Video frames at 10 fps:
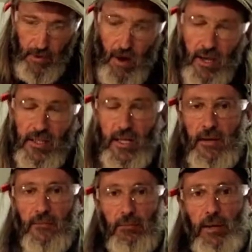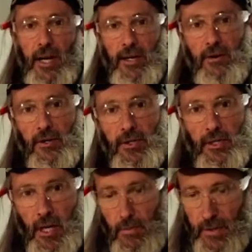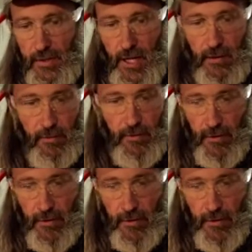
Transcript: a nice even plane across the top of the table.